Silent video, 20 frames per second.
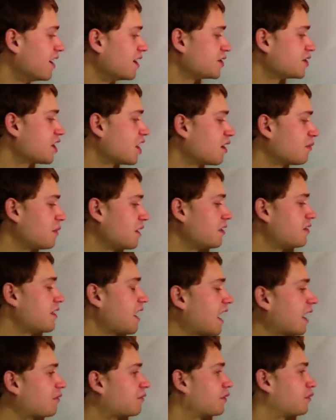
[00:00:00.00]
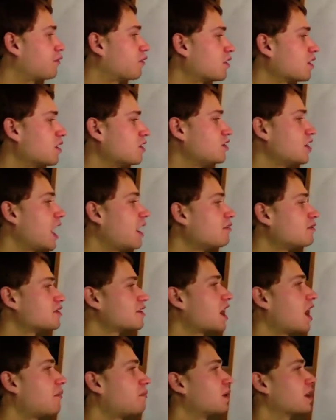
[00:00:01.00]
So be thankful for your
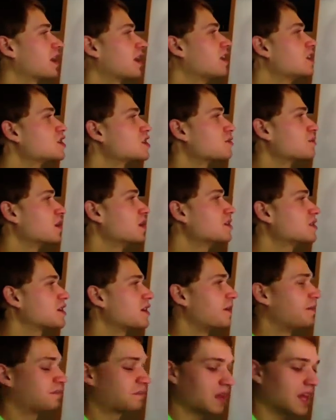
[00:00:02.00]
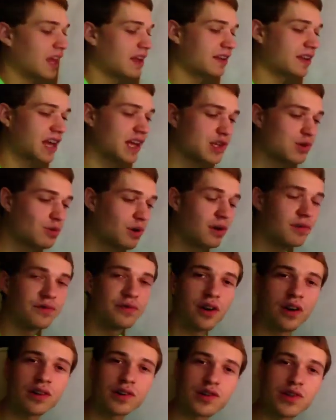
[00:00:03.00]
gyroscopic instruments. And guess what,
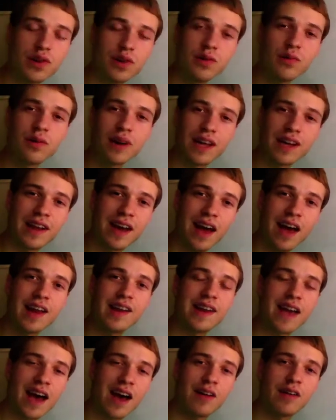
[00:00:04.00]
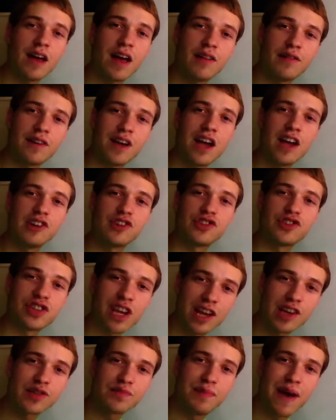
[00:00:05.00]
folks? You and I now have a
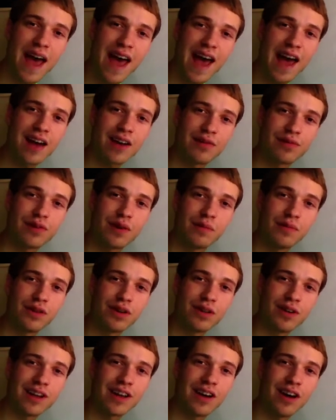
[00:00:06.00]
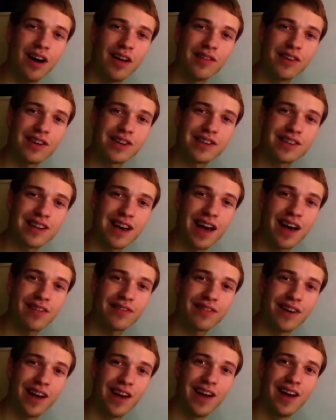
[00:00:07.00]
six-pack from learning all this
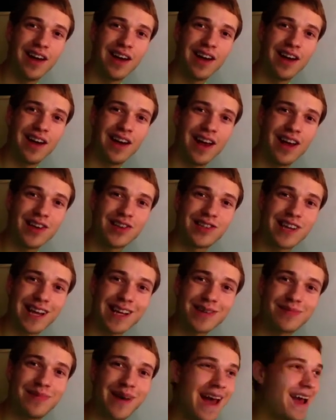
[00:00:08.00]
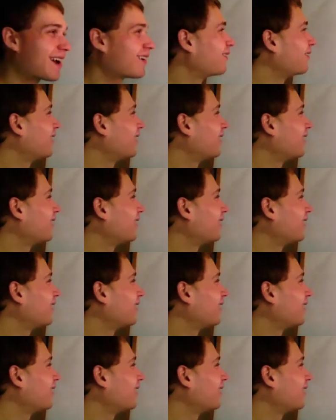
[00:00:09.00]
stuff. A six-pack?